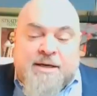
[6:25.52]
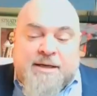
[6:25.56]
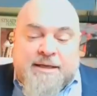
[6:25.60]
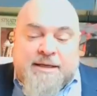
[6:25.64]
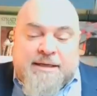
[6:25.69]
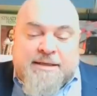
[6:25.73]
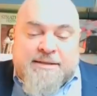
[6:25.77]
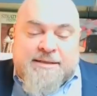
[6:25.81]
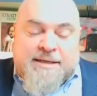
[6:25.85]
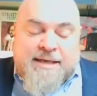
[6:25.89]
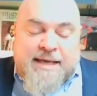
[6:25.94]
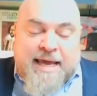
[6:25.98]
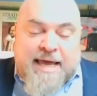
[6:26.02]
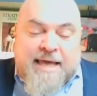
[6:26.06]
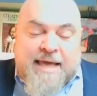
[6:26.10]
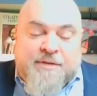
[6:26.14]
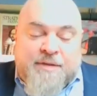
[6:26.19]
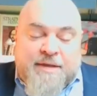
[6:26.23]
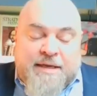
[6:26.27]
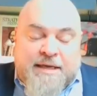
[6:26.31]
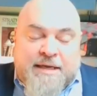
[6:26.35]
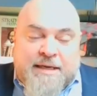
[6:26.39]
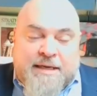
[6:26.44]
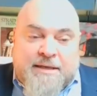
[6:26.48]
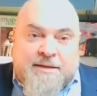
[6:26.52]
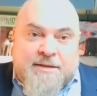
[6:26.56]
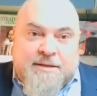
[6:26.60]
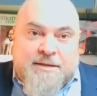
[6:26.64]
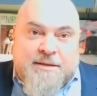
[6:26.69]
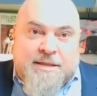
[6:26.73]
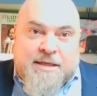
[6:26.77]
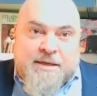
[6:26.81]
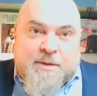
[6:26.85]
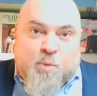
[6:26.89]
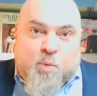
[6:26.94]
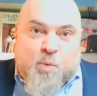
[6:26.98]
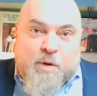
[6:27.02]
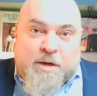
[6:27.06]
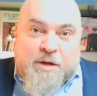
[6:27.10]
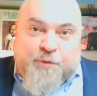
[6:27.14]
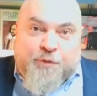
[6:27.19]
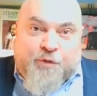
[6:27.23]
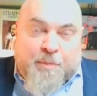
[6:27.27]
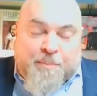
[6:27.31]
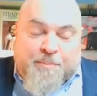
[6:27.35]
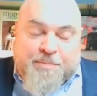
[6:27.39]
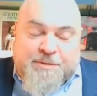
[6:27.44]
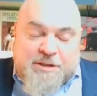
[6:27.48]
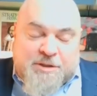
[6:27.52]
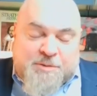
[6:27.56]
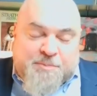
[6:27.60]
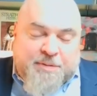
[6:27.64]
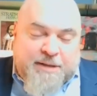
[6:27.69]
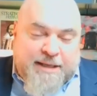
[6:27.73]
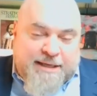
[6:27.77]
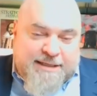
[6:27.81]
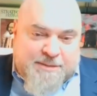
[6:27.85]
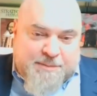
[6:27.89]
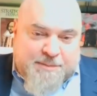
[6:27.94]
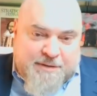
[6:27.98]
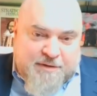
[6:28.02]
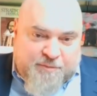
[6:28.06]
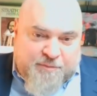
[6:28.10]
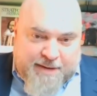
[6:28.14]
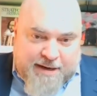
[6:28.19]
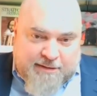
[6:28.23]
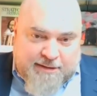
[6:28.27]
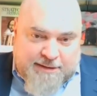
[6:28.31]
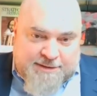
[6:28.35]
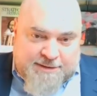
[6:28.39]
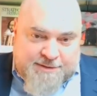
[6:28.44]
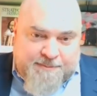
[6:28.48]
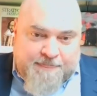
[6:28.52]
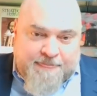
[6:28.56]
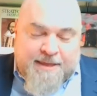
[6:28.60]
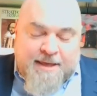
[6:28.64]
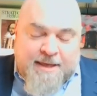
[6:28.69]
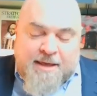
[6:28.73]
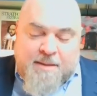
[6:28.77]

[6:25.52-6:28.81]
is, again, the willful displacement of parents.